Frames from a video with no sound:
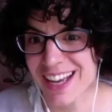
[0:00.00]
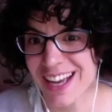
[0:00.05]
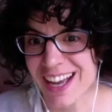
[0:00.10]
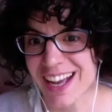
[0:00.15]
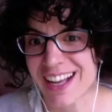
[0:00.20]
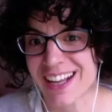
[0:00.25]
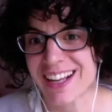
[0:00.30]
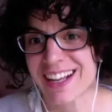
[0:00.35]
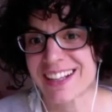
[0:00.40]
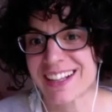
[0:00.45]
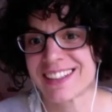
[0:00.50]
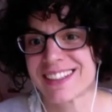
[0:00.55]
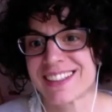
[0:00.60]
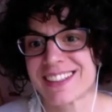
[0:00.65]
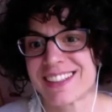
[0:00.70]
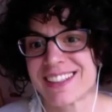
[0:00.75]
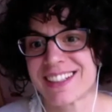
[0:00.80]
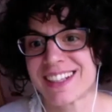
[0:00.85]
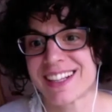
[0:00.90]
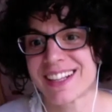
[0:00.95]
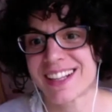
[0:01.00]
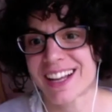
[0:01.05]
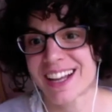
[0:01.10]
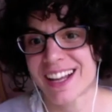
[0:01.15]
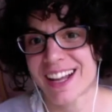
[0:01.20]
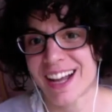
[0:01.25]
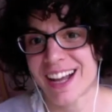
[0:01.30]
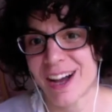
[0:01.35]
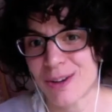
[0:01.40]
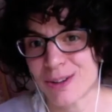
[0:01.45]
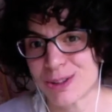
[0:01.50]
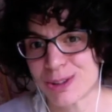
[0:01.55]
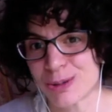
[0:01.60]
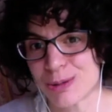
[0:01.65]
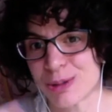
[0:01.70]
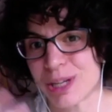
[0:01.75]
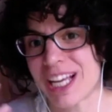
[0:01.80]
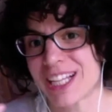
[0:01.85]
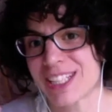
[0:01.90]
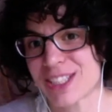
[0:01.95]
and how do
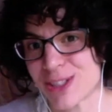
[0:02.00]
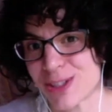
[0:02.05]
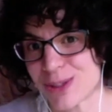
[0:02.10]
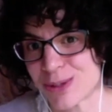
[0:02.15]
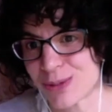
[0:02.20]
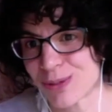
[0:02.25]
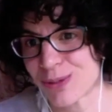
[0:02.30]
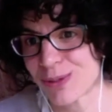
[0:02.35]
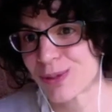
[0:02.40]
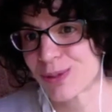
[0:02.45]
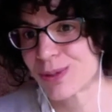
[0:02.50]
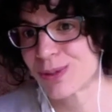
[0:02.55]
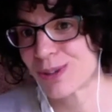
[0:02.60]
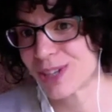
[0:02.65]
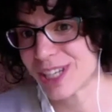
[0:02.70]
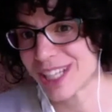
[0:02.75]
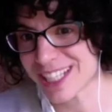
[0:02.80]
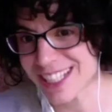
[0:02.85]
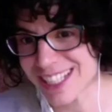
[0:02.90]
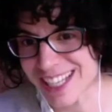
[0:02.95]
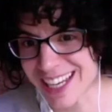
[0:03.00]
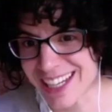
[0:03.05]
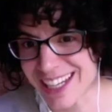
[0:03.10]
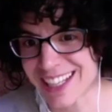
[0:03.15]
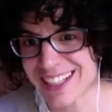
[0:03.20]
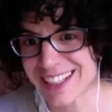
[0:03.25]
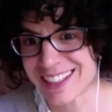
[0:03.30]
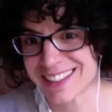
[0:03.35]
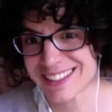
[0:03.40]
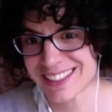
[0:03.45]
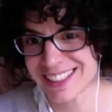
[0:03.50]
we attune through listening,